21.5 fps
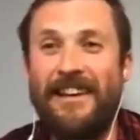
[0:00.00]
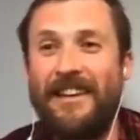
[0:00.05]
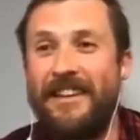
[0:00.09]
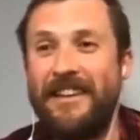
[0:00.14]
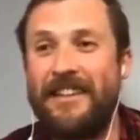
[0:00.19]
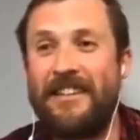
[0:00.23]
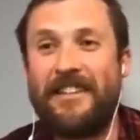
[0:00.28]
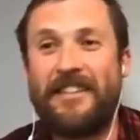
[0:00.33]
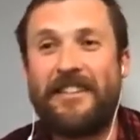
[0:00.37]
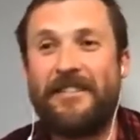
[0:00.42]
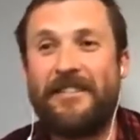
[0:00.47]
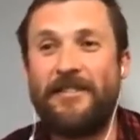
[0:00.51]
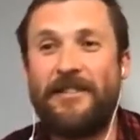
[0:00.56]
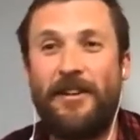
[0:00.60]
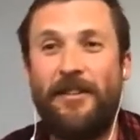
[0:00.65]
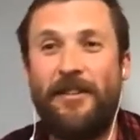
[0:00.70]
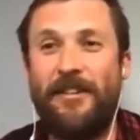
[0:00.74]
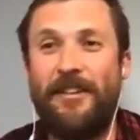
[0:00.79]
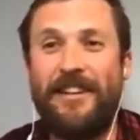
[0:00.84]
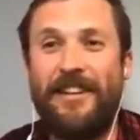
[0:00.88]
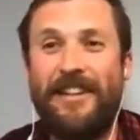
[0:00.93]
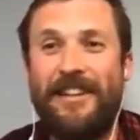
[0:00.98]
You're still
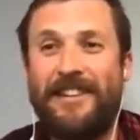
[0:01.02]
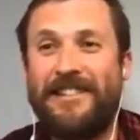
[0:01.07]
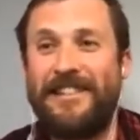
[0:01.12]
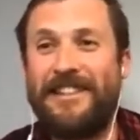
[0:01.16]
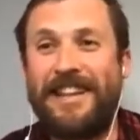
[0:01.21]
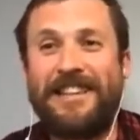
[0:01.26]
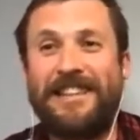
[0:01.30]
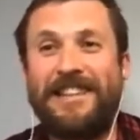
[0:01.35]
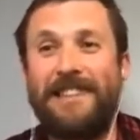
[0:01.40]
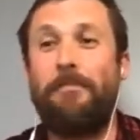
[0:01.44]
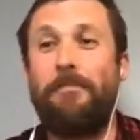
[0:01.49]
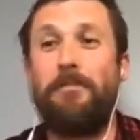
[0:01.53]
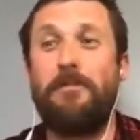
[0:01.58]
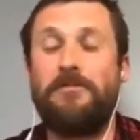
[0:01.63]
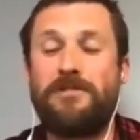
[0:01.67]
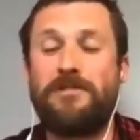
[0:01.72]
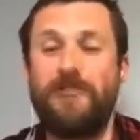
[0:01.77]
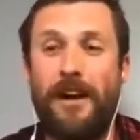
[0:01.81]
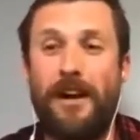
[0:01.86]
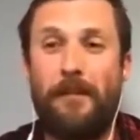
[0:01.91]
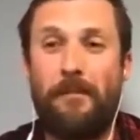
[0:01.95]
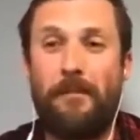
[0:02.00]
doing 60
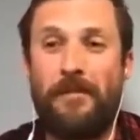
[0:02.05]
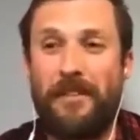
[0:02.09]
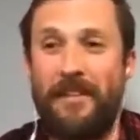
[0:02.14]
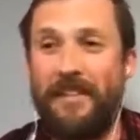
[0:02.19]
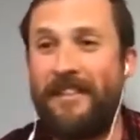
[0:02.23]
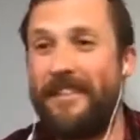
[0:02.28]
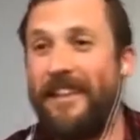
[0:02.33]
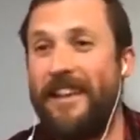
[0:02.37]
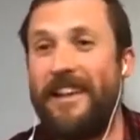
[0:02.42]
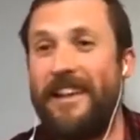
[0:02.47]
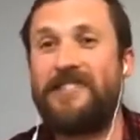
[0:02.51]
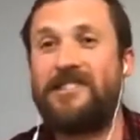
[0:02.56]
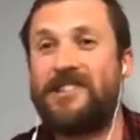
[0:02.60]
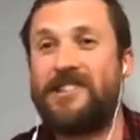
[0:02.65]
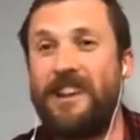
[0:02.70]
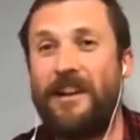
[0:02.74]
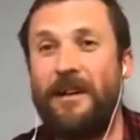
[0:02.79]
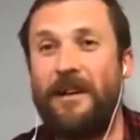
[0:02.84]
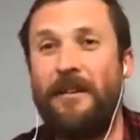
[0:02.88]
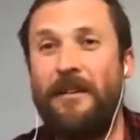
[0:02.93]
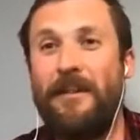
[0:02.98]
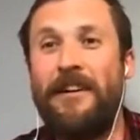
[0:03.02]
push-ups and 10
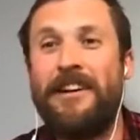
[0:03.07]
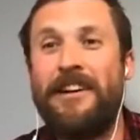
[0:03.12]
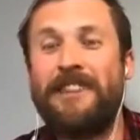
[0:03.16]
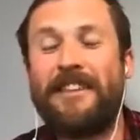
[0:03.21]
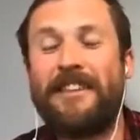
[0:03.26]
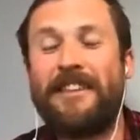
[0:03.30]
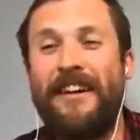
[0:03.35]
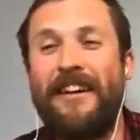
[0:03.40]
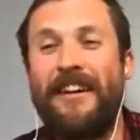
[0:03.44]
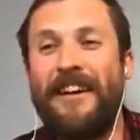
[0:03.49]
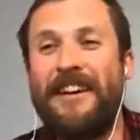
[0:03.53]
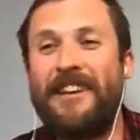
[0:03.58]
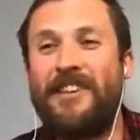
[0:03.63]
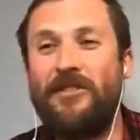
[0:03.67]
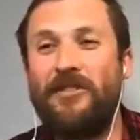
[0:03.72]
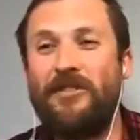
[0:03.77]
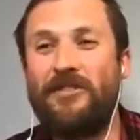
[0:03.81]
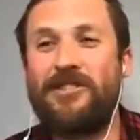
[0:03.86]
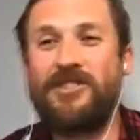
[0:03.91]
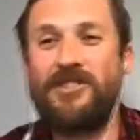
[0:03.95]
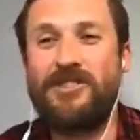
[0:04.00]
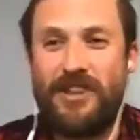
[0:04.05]
chin-ups. So your
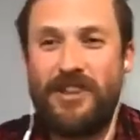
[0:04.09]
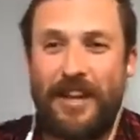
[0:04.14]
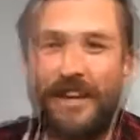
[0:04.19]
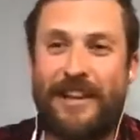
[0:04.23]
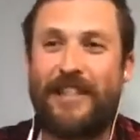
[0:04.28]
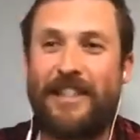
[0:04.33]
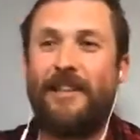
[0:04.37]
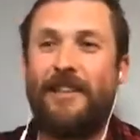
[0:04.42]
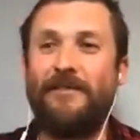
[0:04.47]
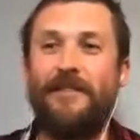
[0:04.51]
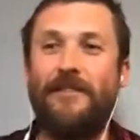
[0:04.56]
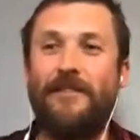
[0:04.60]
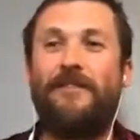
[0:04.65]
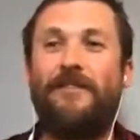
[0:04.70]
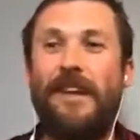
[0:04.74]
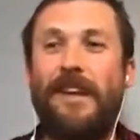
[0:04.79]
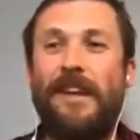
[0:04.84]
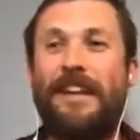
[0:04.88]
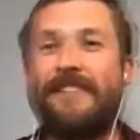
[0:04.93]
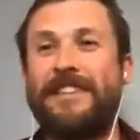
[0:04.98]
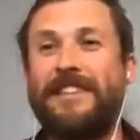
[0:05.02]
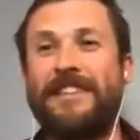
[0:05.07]
shit level of
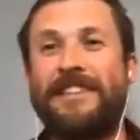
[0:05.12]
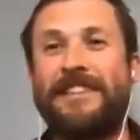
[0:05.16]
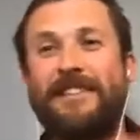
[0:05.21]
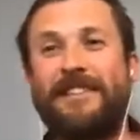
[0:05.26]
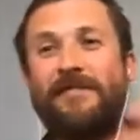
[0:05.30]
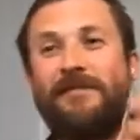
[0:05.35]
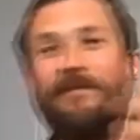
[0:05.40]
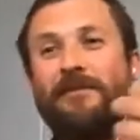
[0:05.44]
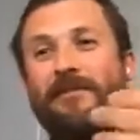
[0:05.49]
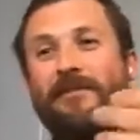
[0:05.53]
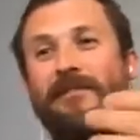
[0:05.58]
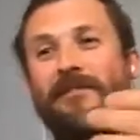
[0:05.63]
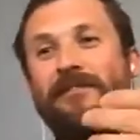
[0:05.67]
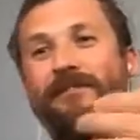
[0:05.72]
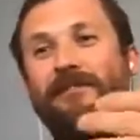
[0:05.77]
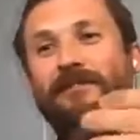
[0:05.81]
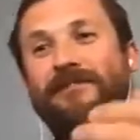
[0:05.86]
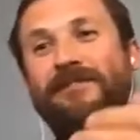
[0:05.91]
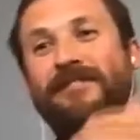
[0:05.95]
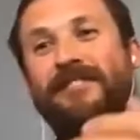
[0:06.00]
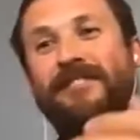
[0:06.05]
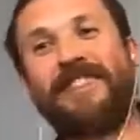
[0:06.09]
fitness is still
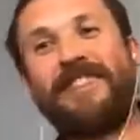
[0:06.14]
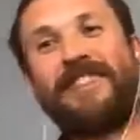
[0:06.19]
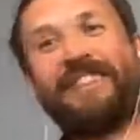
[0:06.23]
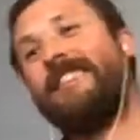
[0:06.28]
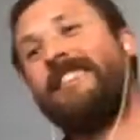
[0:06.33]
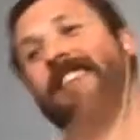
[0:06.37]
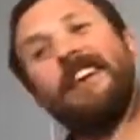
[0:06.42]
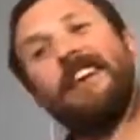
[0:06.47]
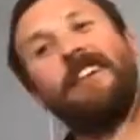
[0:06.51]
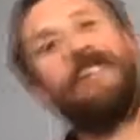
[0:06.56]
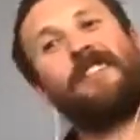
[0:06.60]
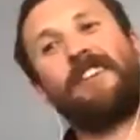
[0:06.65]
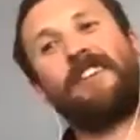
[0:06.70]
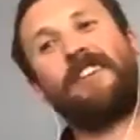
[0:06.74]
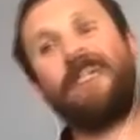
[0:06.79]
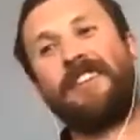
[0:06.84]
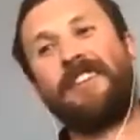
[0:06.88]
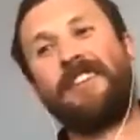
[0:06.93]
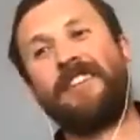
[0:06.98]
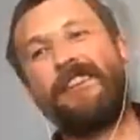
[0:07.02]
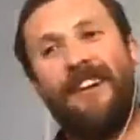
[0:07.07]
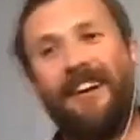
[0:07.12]
significantly
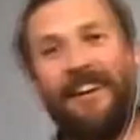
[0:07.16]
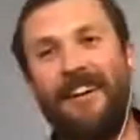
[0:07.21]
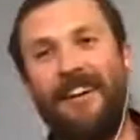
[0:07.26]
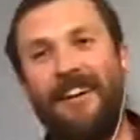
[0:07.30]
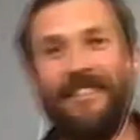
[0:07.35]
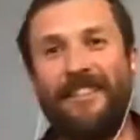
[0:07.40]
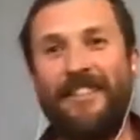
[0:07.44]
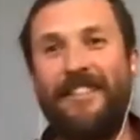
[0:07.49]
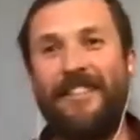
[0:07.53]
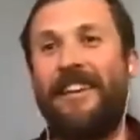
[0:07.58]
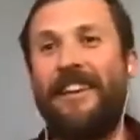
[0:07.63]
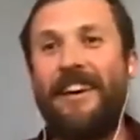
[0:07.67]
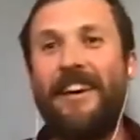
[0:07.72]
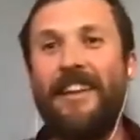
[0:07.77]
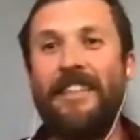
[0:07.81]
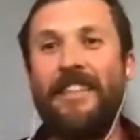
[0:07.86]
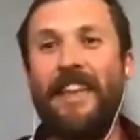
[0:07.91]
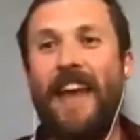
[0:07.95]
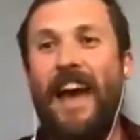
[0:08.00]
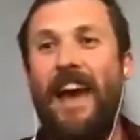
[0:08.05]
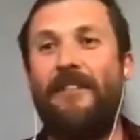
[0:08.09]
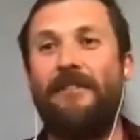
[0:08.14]
higher than
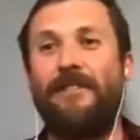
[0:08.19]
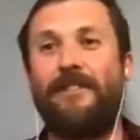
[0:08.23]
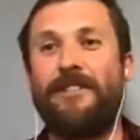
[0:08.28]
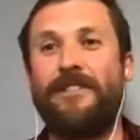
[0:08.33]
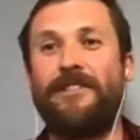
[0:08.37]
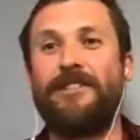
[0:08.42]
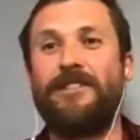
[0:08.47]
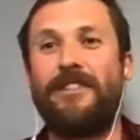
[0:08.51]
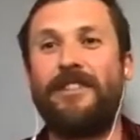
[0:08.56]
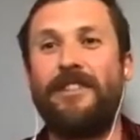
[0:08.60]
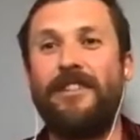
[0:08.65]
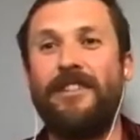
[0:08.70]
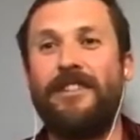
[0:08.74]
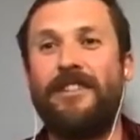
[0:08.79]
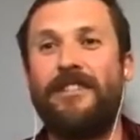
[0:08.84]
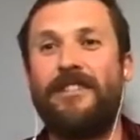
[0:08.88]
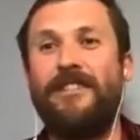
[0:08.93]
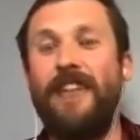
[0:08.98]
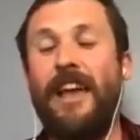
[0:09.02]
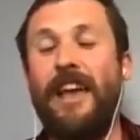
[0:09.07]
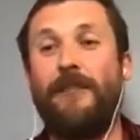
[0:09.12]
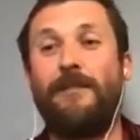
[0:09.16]
the average
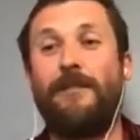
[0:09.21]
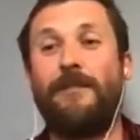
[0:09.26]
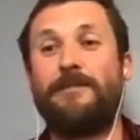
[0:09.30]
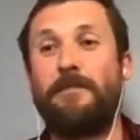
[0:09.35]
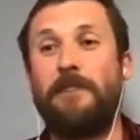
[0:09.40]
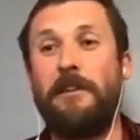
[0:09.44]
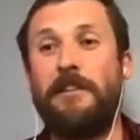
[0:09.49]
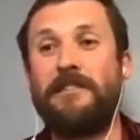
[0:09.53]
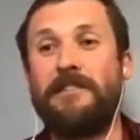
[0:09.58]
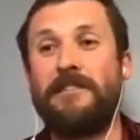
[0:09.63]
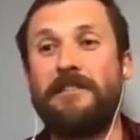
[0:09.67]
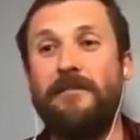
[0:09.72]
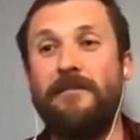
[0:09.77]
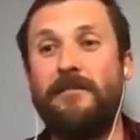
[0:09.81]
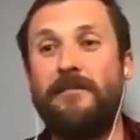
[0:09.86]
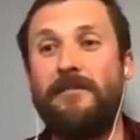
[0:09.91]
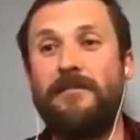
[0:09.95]
person.